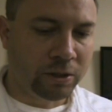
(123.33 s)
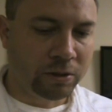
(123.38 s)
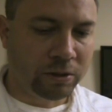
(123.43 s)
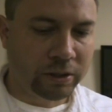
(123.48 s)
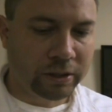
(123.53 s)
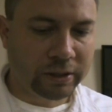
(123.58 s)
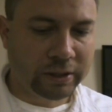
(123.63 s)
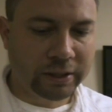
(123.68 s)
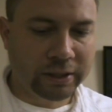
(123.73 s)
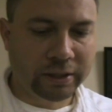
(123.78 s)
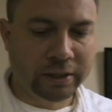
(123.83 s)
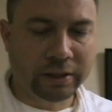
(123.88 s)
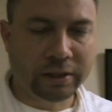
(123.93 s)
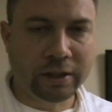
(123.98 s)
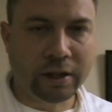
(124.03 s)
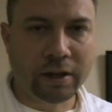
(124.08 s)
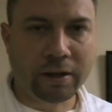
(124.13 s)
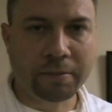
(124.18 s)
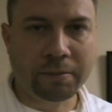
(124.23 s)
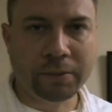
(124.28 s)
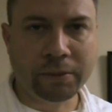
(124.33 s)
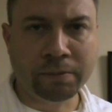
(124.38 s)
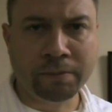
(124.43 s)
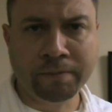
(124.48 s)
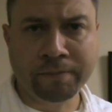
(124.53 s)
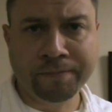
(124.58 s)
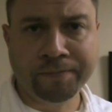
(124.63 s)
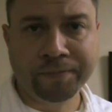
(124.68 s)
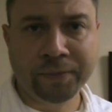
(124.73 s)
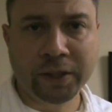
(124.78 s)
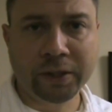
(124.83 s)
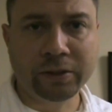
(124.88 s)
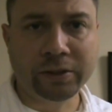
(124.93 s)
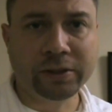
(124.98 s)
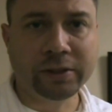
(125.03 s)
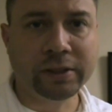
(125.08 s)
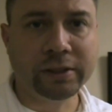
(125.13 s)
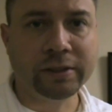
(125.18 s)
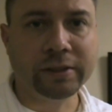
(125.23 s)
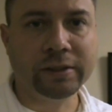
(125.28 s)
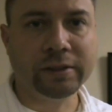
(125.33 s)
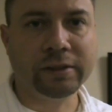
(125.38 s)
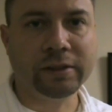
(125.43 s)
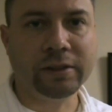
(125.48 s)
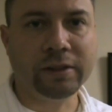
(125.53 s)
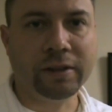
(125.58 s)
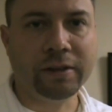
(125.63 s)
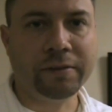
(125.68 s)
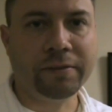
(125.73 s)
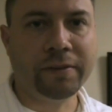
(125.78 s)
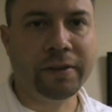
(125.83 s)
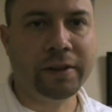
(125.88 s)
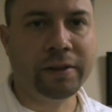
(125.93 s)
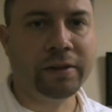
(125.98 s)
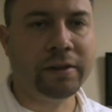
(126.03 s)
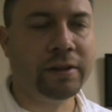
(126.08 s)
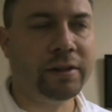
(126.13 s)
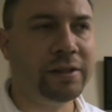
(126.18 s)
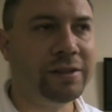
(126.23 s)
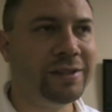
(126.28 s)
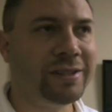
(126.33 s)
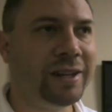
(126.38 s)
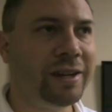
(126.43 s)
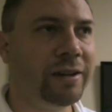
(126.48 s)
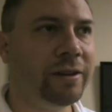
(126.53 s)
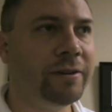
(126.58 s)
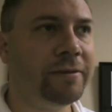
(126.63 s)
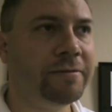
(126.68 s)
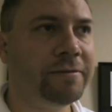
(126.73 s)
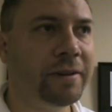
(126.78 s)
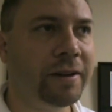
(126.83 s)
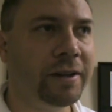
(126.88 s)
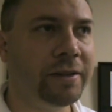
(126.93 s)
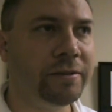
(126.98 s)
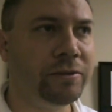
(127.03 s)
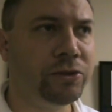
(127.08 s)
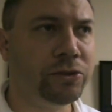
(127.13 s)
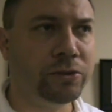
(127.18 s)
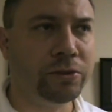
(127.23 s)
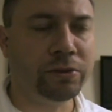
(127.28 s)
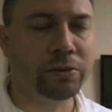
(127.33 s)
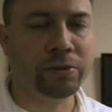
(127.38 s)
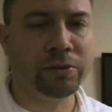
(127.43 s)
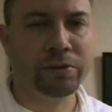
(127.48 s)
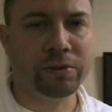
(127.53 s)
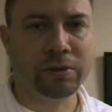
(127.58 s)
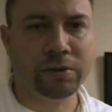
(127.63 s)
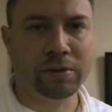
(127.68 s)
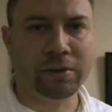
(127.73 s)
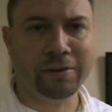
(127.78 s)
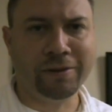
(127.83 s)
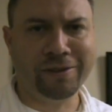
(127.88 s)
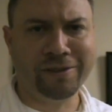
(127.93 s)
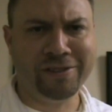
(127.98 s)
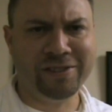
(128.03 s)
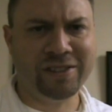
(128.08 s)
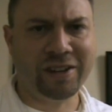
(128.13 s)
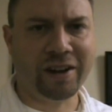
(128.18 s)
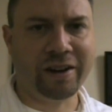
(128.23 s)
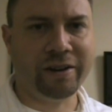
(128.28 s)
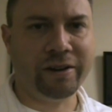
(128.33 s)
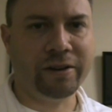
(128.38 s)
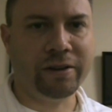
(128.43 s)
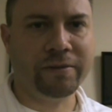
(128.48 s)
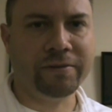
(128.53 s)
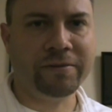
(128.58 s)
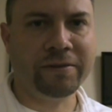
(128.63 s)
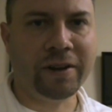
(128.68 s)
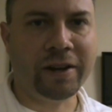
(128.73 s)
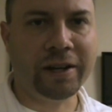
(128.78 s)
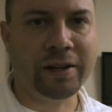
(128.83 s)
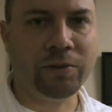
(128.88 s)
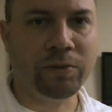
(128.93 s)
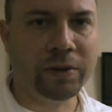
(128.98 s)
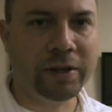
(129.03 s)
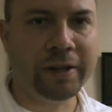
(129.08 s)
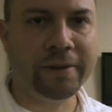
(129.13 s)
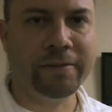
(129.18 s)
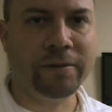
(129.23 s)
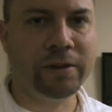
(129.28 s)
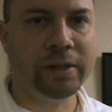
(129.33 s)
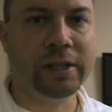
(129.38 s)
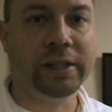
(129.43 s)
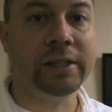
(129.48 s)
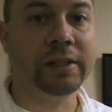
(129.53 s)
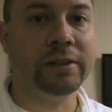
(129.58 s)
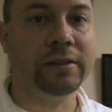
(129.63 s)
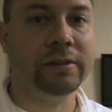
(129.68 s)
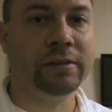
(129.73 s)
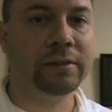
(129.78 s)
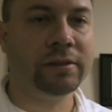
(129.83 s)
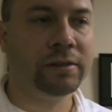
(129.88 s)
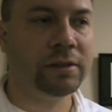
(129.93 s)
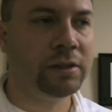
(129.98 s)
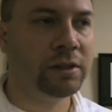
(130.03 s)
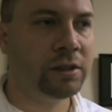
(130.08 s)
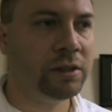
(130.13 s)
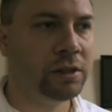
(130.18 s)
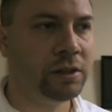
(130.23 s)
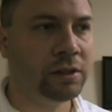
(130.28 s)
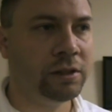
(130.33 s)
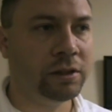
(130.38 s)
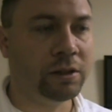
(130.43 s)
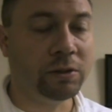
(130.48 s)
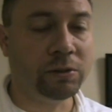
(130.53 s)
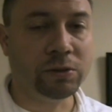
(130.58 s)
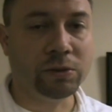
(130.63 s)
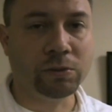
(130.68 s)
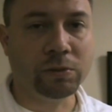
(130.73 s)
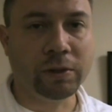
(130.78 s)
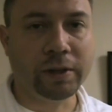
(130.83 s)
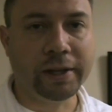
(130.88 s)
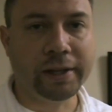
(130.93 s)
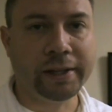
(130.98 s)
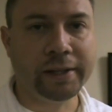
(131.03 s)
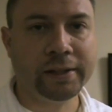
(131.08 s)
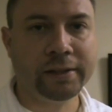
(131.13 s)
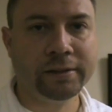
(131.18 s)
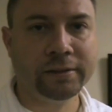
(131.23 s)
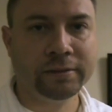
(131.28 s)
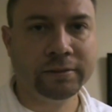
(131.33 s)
or at least numb your senses enough that the desire to find truth, the desire to find whatever it is, goes away.